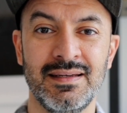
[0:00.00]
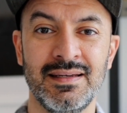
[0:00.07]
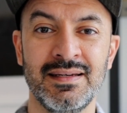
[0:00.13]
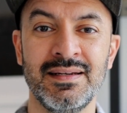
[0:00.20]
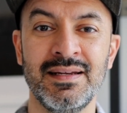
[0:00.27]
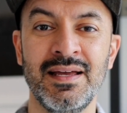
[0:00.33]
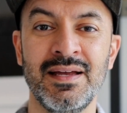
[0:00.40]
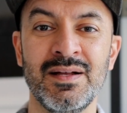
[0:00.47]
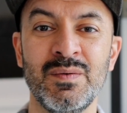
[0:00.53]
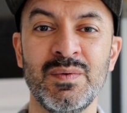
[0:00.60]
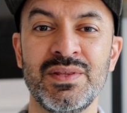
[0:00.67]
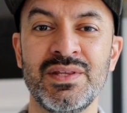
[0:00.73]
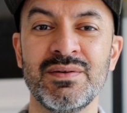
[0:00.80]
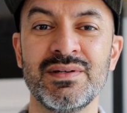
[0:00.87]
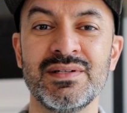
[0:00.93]
Inhale
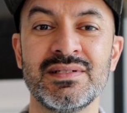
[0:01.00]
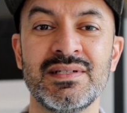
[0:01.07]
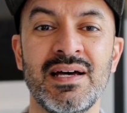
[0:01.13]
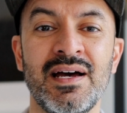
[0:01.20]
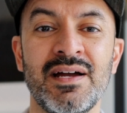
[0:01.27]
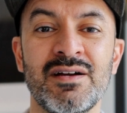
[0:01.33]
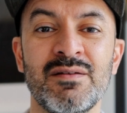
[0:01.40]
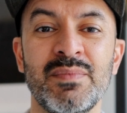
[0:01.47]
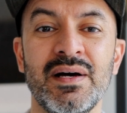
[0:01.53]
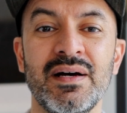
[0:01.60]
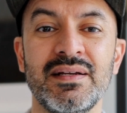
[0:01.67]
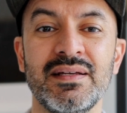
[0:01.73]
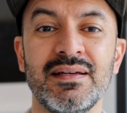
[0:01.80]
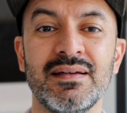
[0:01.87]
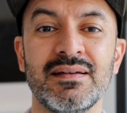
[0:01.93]
with your entire
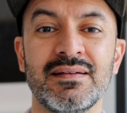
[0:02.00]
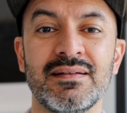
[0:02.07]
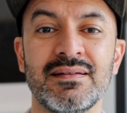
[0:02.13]
body.